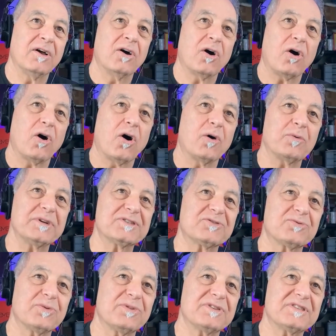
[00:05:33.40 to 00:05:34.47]
always
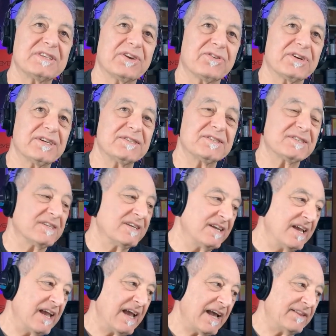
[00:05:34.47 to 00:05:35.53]
through the series
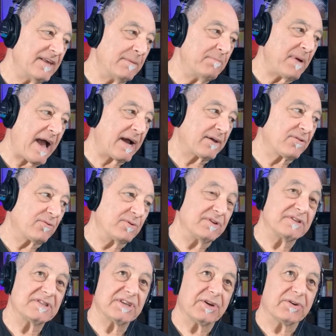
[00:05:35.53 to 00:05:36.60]
and then back through
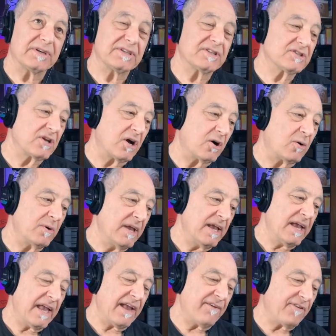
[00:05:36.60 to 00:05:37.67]
the series. So
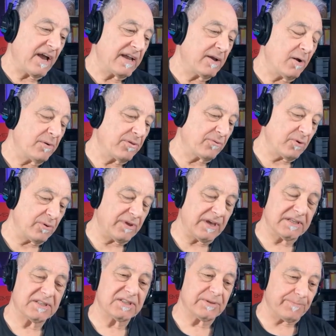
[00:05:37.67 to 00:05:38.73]
if I go through
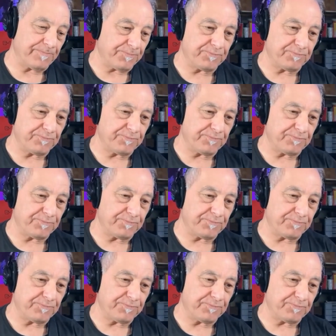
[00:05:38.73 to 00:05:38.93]
this,